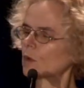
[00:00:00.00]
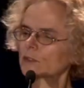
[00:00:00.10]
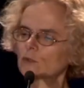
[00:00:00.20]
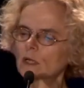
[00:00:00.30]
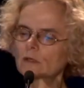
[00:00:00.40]

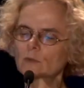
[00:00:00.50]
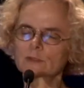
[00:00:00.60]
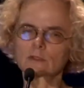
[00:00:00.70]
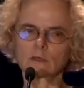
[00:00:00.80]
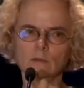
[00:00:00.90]
what you can
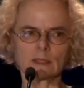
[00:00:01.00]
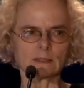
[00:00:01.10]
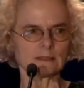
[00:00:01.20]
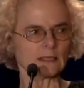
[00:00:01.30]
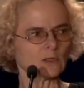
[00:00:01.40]
observe
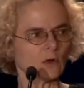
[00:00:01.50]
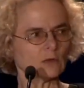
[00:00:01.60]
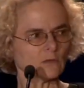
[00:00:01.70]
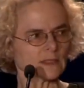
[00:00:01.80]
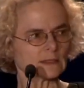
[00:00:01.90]
is that
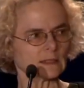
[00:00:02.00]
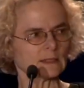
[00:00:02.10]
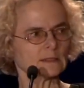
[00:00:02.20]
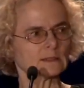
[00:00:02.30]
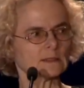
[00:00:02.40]
all of the
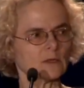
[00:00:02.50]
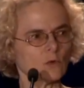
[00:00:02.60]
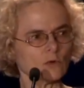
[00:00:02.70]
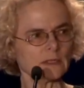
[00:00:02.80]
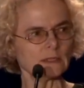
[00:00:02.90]
states, the
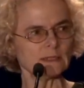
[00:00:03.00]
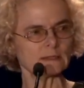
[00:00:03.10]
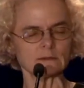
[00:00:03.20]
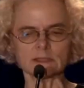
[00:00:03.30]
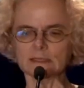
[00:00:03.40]
northern
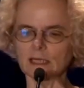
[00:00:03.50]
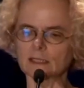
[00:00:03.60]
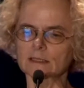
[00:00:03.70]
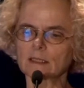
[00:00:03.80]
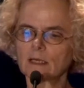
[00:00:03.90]
eastern
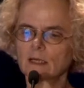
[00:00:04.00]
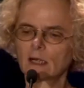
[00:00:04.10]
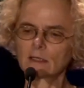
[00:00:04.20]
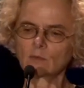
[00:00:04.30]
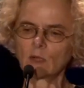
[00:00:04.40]
states,
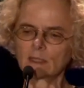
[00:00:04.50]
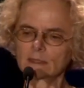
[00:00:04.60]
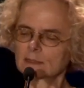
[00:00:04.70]
are the ones